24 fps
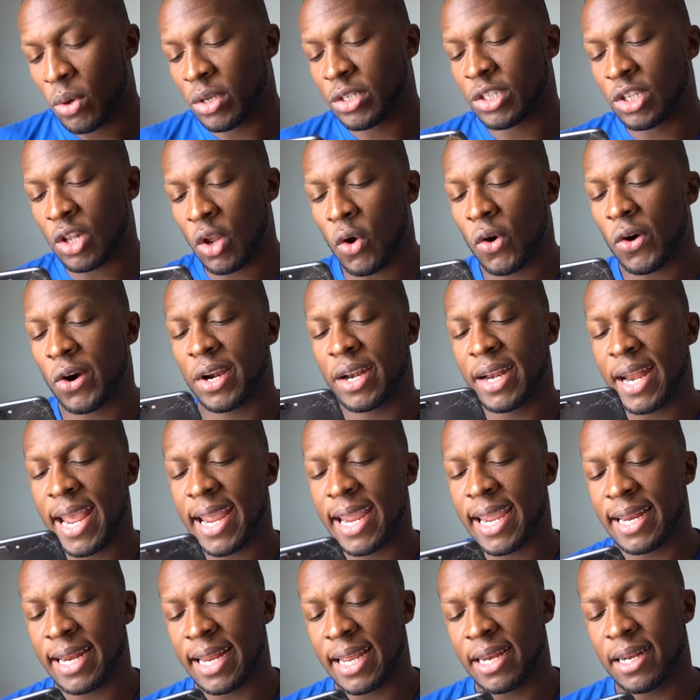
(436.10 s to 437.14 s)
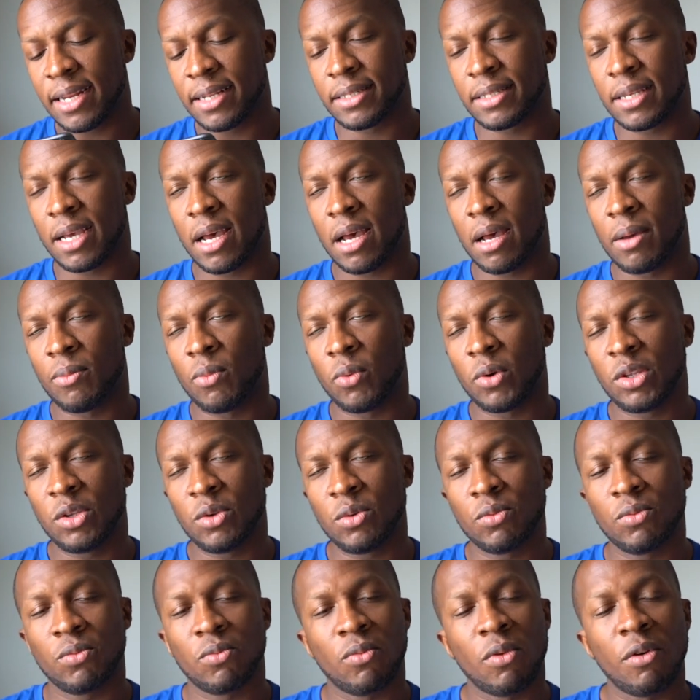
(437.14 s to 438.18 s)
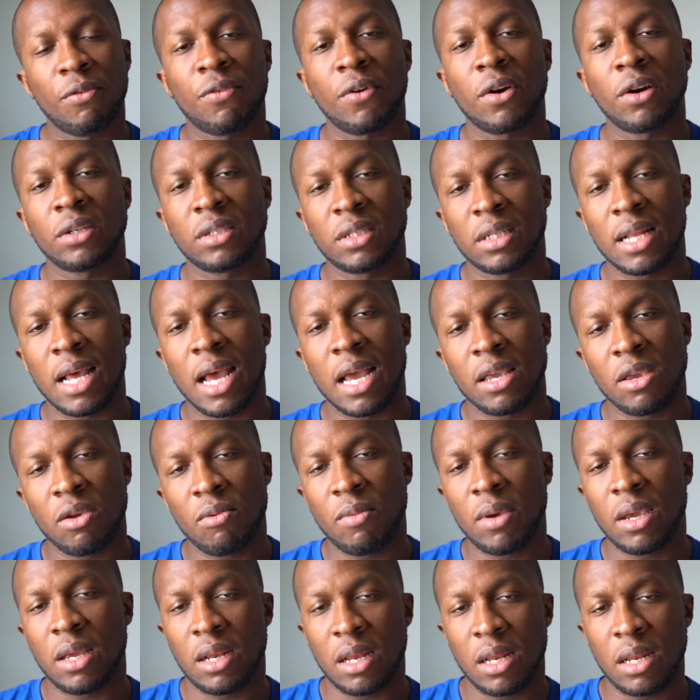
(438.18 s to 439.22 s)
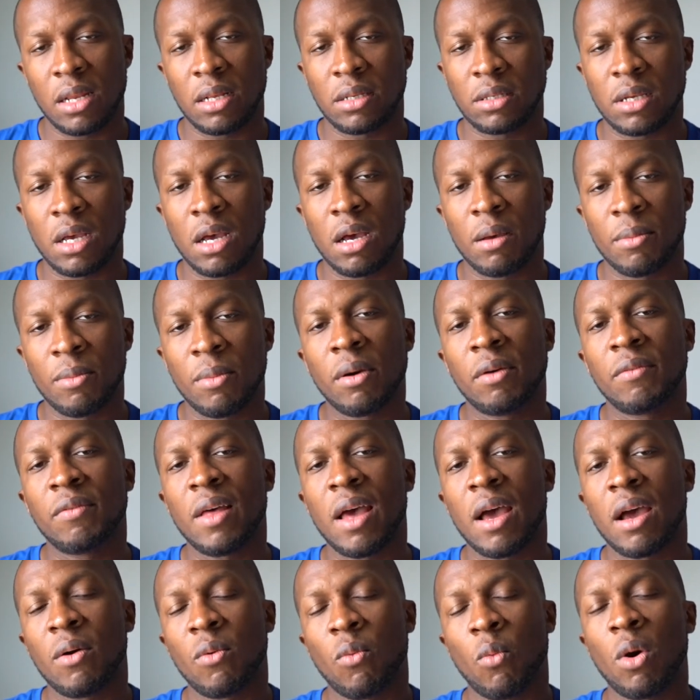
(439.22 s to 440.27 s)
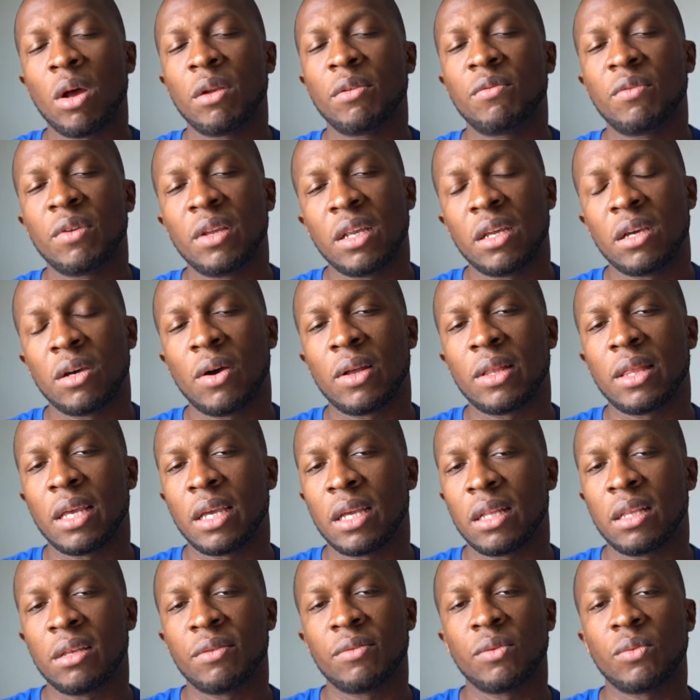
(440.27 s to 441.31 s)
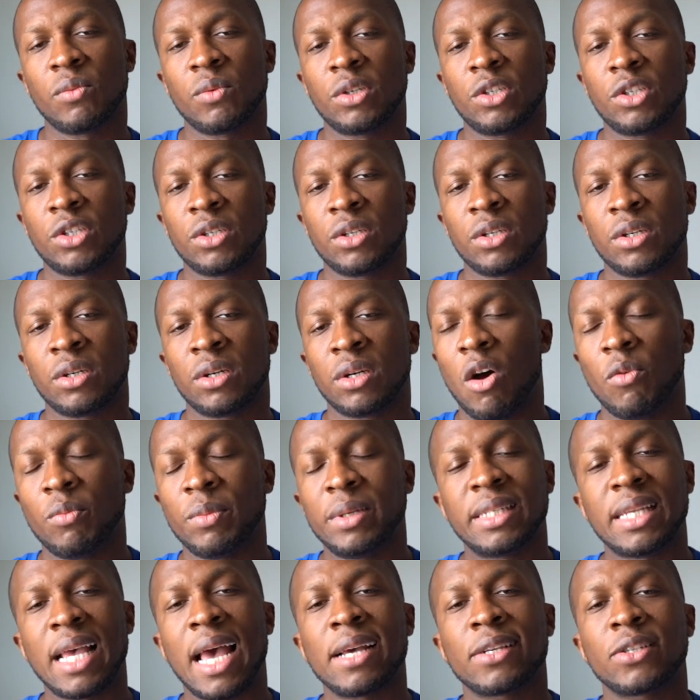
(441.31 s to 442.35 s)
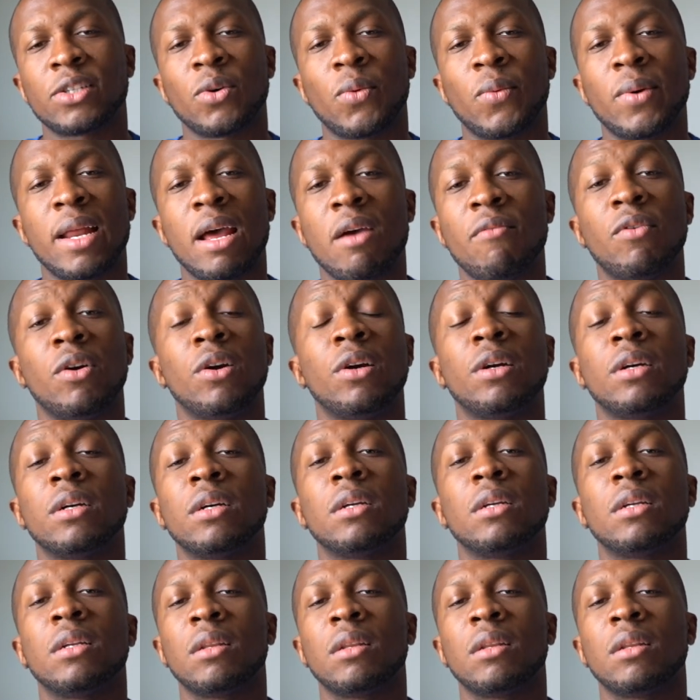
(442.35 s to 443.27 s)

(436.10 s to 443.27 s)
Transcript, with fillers: Was Lauren naked in the tub? When you refer to that, you mean in the tub of that one video, I think, living with your homie's ex or whatever.